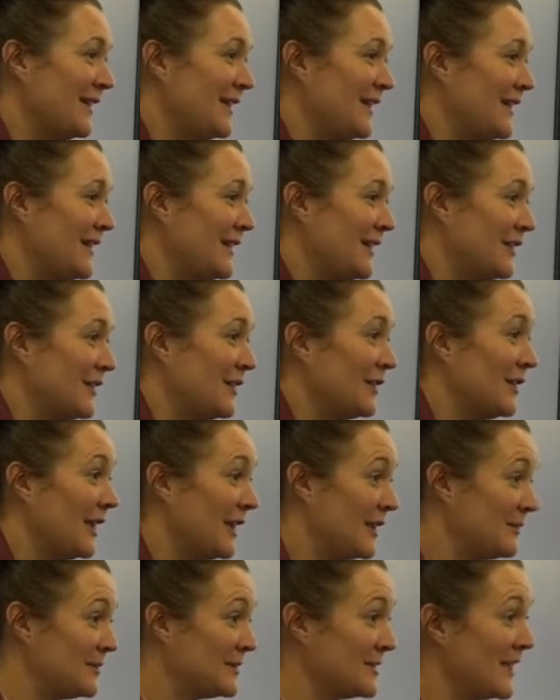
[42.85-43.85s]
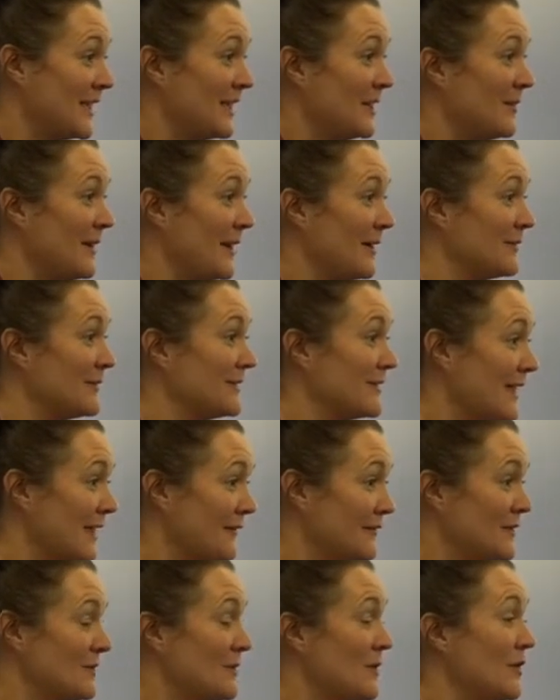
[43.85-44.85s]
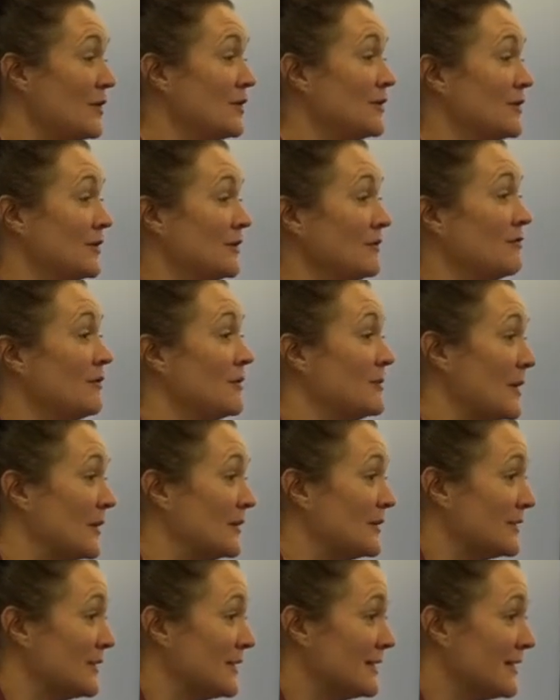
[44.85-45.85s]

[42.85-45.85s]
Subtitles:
situations. We're keen for